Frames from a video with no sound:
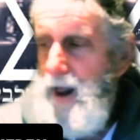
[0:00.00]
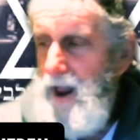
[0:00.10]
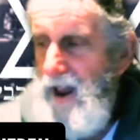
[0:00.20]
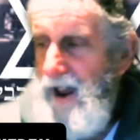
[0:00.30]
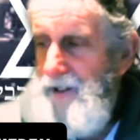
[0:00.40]

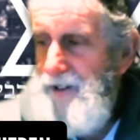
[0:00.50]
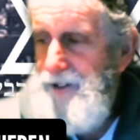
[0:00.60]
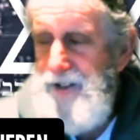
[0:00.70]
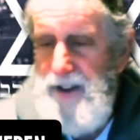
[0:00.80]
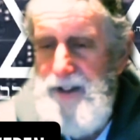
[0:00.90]
and
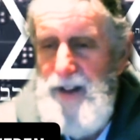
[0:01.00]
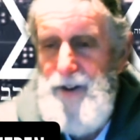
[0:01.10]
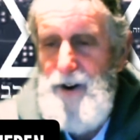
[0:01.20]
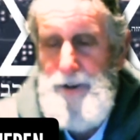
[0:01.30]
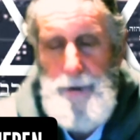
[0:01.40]
see that
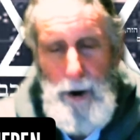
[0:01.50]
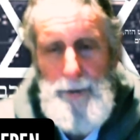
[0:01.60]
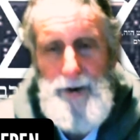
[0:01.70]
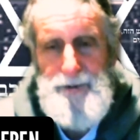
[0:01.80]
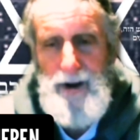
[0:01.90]
there is a
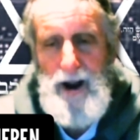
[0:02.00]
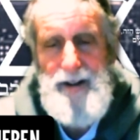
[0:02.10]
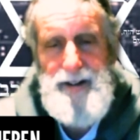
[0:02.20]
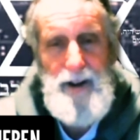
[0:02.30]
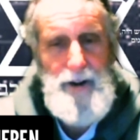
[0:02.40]
purpose
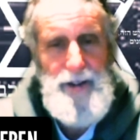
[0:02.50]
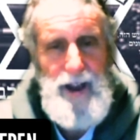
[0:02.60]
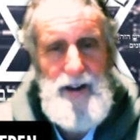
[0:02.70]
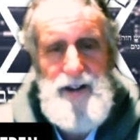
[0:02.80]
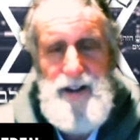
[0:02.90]
behind
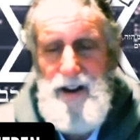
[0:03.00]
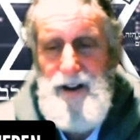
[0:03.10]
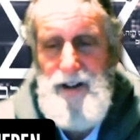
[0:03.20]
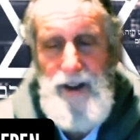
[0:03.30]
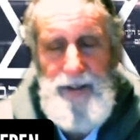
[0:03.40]
everything.
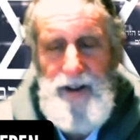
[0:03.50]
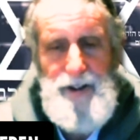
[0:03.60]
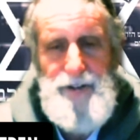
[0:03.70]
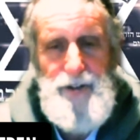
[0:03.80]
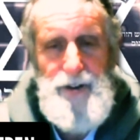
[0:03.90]
Nothing
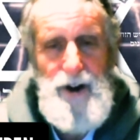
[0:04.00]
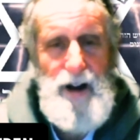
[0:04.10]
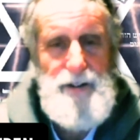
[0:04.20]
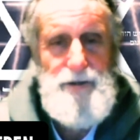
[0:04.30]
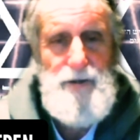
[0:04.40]
is for
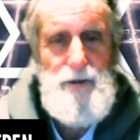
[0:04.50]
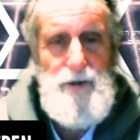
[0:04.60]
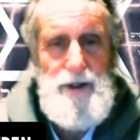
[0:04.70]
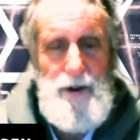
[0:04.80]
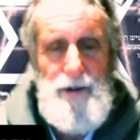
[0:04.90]
naught.
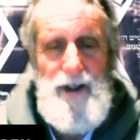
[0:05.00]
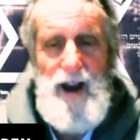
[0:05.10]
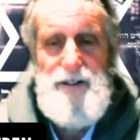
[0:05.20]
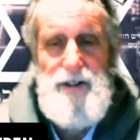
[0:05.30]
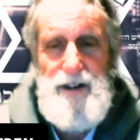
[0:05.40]
We learn
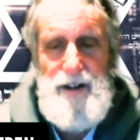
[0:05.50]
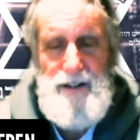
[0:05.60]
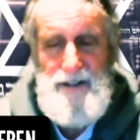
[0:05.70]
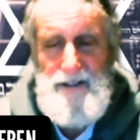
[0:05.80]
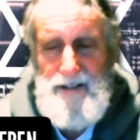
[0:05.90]
that. It
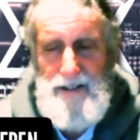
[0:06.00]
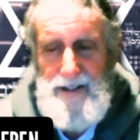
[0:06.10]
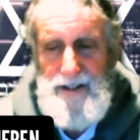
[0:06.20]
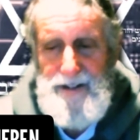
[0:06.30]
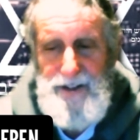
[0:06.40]

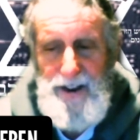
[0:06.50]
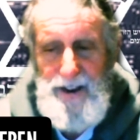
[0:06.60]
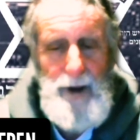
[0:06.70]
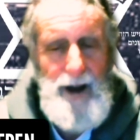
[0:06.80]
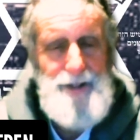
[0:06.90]
says the
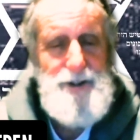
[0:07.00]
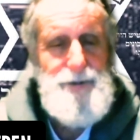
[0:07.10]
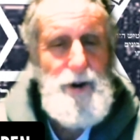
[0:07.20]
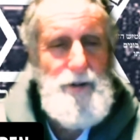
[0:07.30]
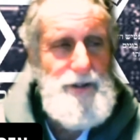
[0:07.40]
Baal Shem
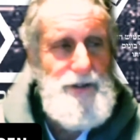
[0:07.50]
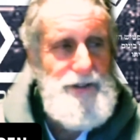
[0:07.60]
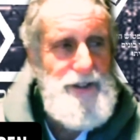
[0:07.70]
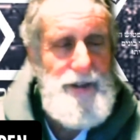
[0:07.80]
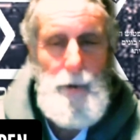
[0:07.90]
Tov even
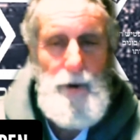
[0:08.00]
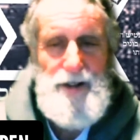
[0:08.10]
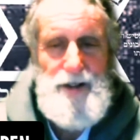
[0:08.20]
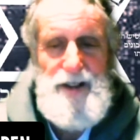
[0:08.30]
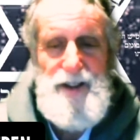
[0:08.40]
said that when a
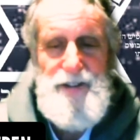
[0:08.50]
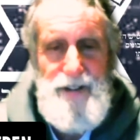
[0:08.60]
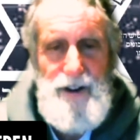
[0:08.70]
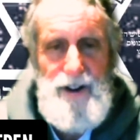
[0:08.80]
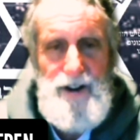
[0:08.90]
leaf
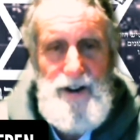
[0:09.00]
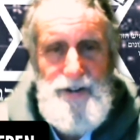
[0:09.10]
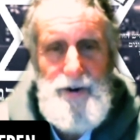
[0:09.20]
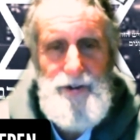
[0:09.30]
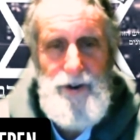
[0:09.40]

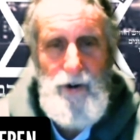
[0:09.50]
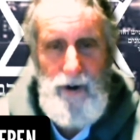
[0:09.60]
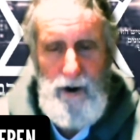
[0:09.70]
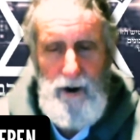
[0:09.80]
turns over,